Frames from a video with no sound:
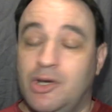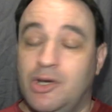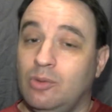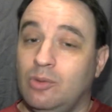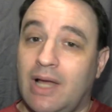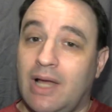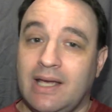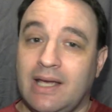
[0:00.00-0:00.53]
you
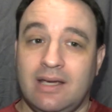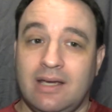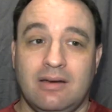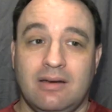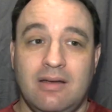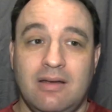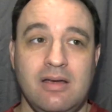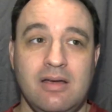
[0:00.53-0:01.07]
don't like
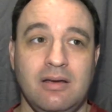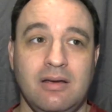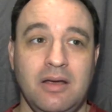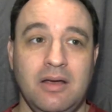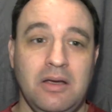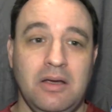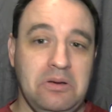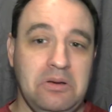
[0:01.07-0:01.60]
it,
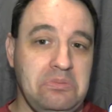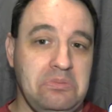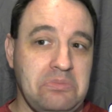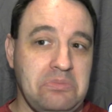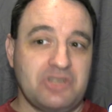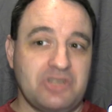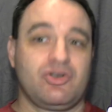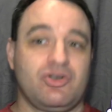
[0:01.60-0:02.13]

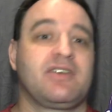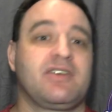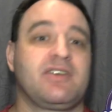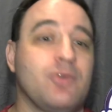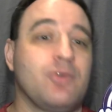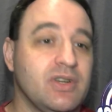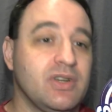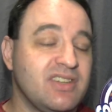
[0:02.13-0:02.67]

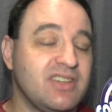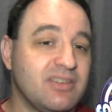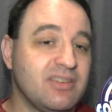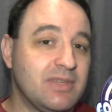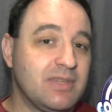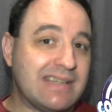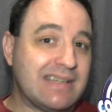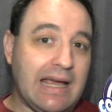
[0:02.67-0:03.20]
constructive
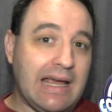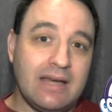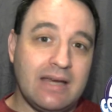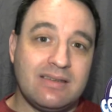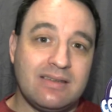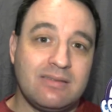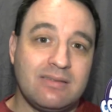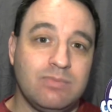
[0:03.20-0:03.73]
criticism is
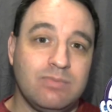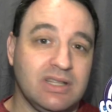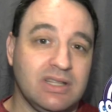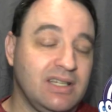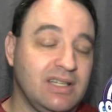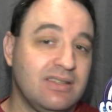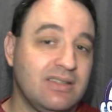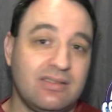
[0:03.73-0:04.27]
nice.
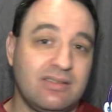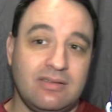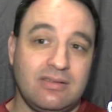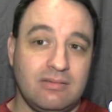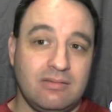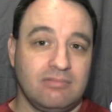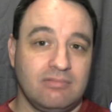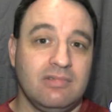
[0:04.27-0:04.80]

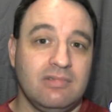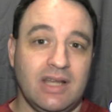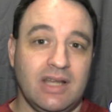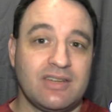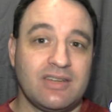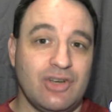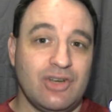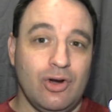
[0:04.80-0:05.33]
Please
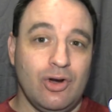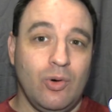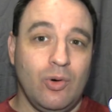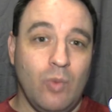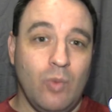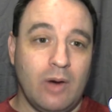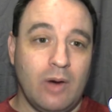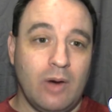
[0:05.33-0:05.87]
let us
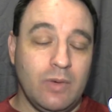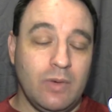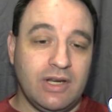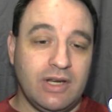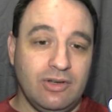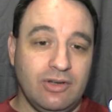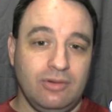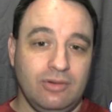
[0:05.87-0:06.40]
know what
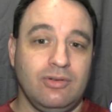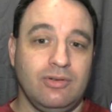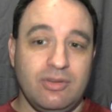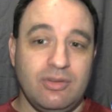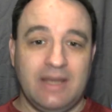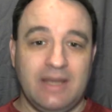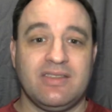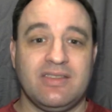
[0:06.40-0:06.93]
we can do
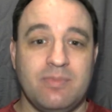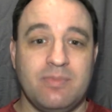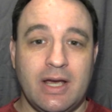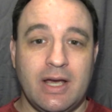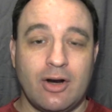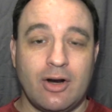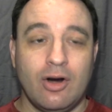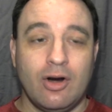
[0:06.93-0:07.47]
to make this
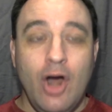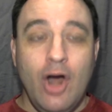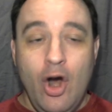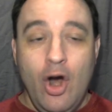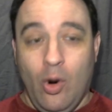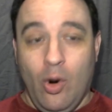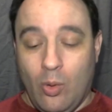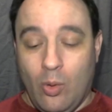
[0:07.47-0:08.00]
better,
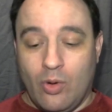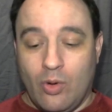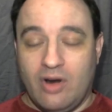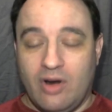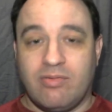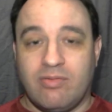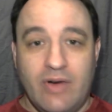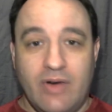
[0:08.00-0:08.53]

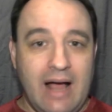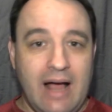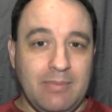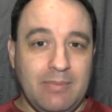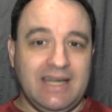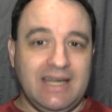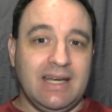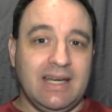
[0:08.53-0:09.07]
or if we're
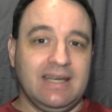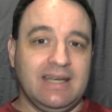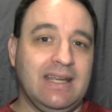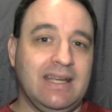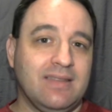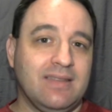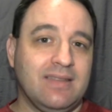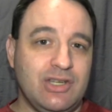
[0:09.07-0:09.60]
not meeting a
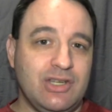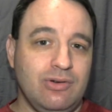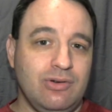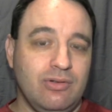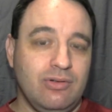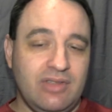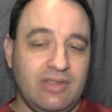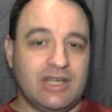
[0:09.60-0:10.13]
need that
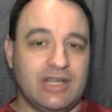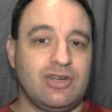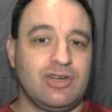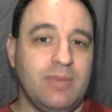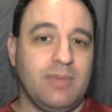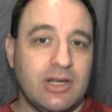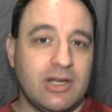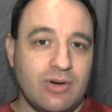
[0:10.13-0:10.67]
you think
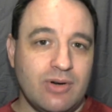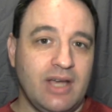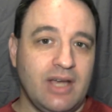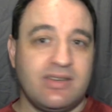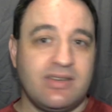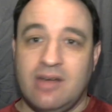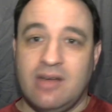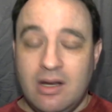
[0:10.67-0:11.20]
should be
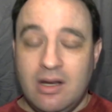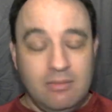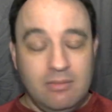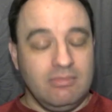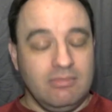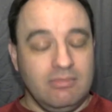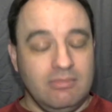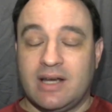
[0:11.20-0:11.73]
addressed,
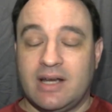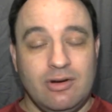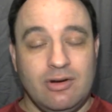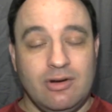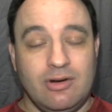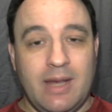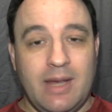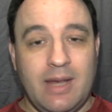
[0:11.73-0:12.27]
let
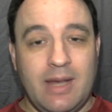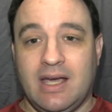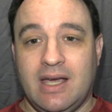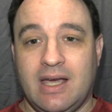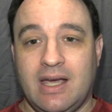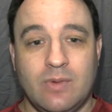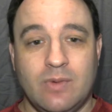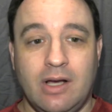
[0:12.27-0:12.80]
us know about
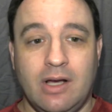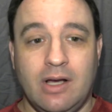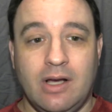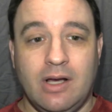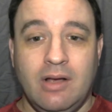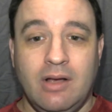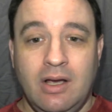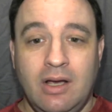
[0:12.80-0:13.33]
that as
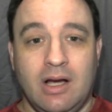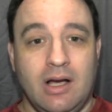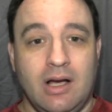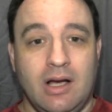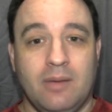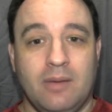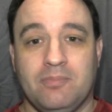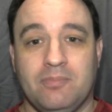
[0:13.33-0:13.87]
well.
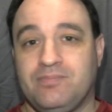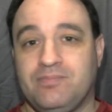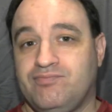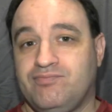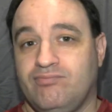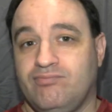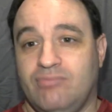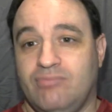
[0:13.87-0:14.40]

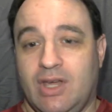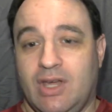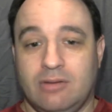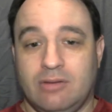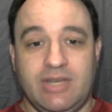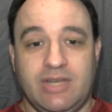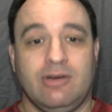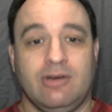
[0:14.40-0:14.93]

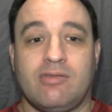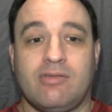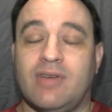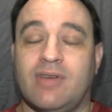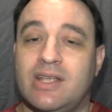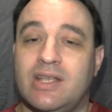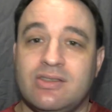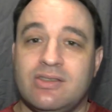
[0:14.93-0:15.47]
Tell
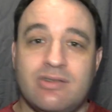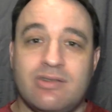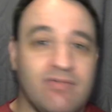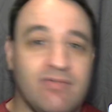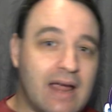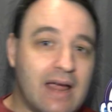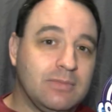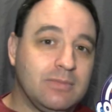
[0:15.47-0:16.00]
your
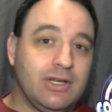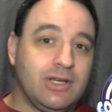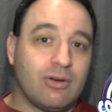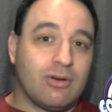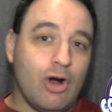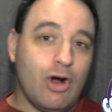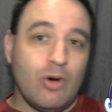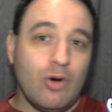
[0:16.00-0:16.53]
friends, your
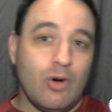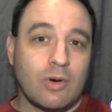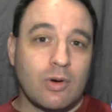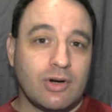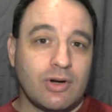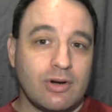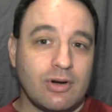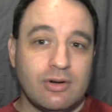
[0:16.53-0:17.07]
family, your
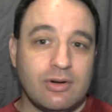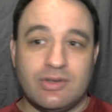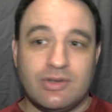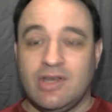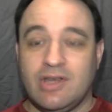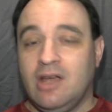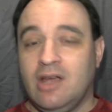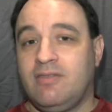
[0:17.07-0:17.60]

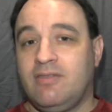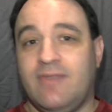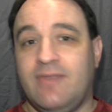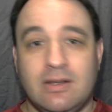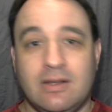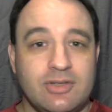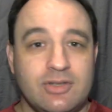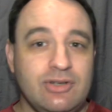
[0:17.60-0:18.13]
co-workers,
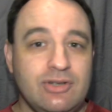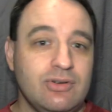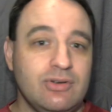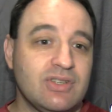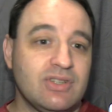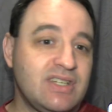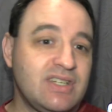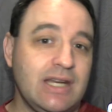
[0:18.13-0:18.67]
fellow
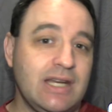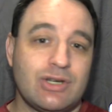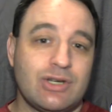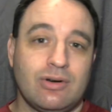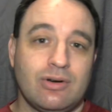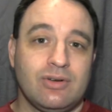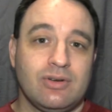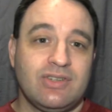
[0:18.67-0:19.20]
students,
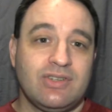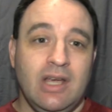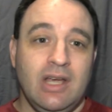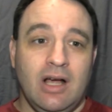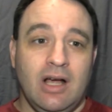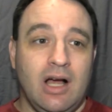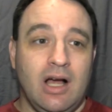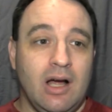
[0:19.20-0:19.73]
teachers.
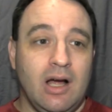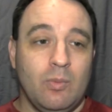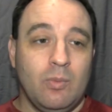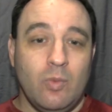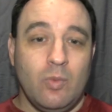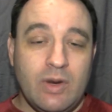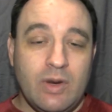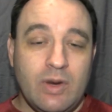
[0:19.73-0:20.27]

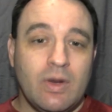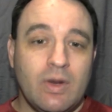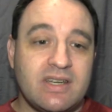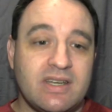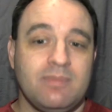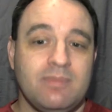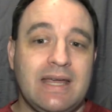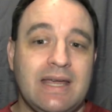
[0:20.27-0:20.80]
We
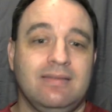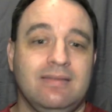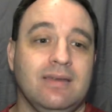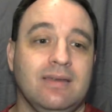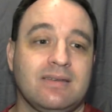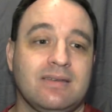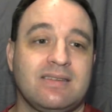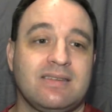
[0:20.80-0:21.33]
want to make
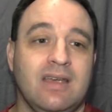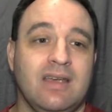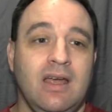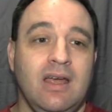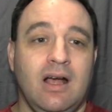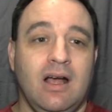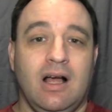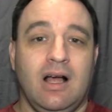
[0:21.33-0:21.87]
this
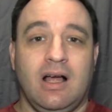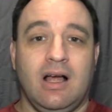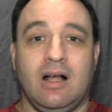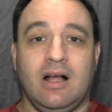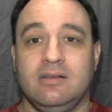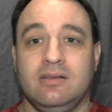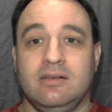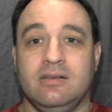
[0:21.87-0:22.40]

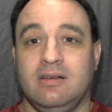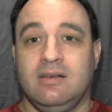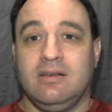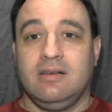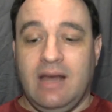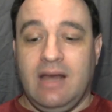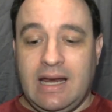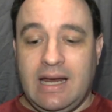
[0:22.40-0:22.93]

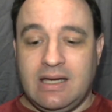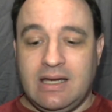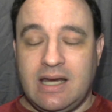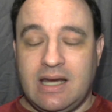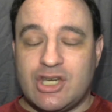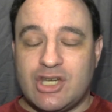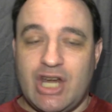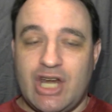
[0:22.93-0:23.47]

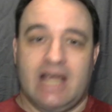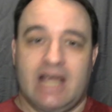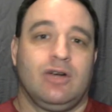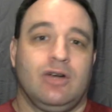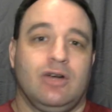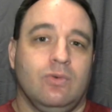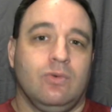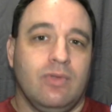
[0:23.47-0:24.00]
a
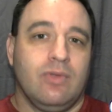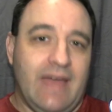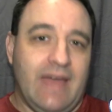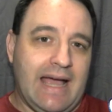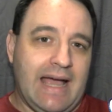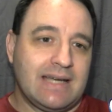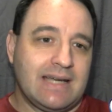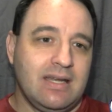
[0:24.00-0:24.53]
channel
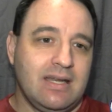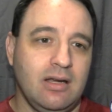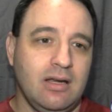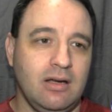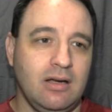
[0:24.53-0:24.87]
that